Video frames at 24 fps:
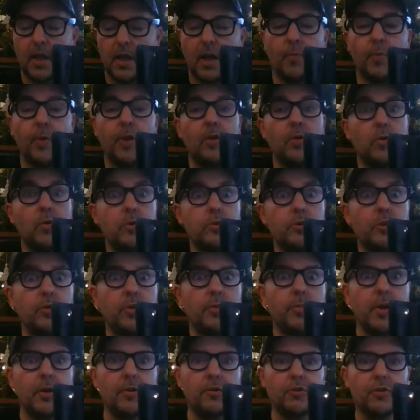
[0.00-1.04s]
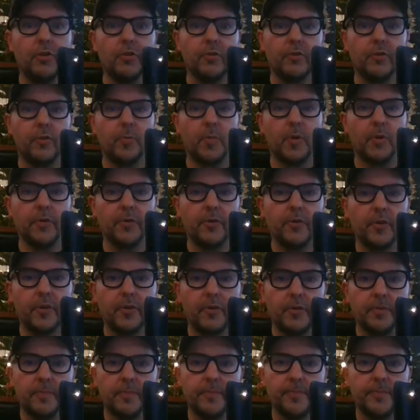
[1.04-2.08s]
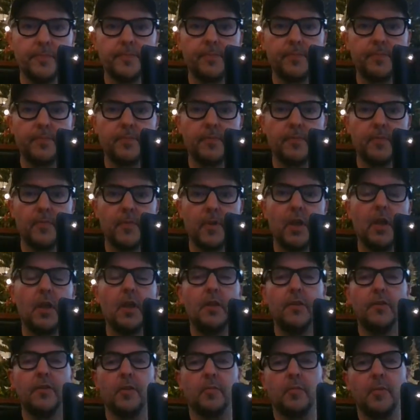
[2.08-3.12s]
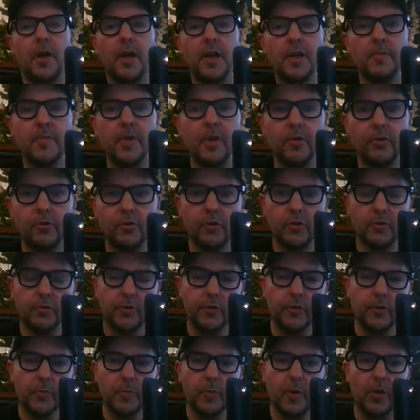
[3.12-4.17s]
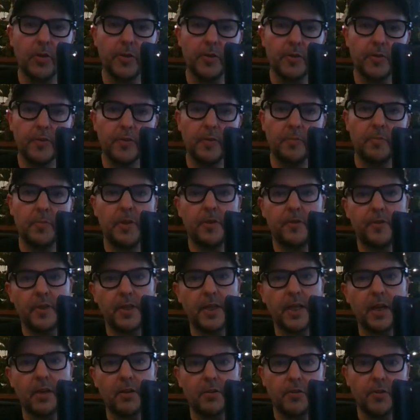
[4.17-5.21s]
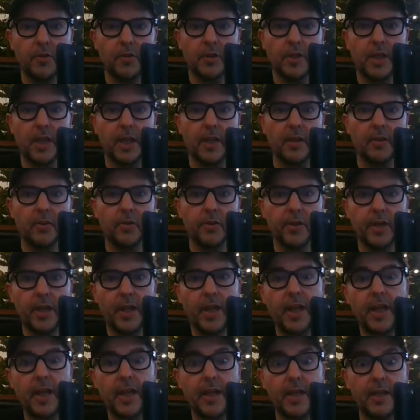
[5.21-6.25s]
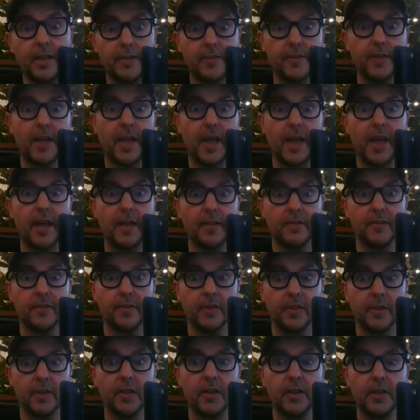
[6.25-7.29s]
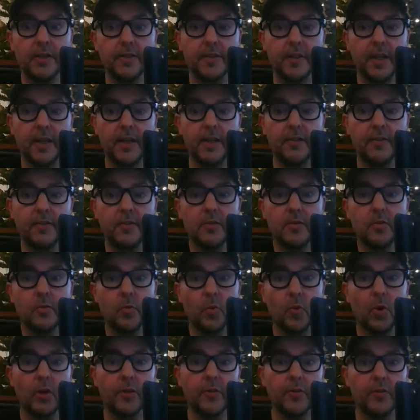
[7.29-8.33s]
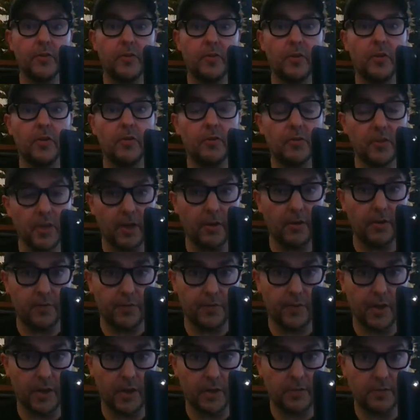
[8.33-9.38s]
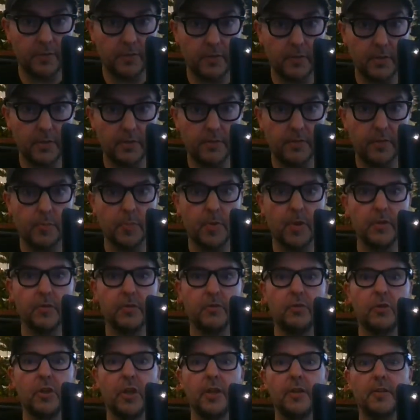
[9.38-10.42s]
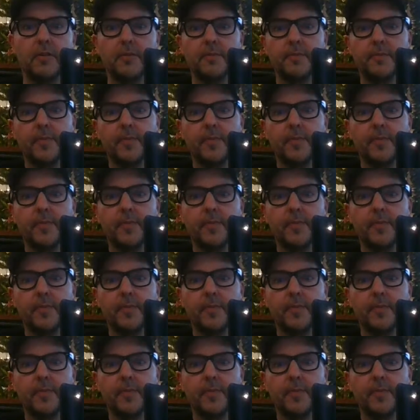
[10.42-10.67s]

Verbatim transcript: And we all do emotional responses. So my emotional response at missing out on getting on het, into hex in the early days was to sacrifice for pulse chain.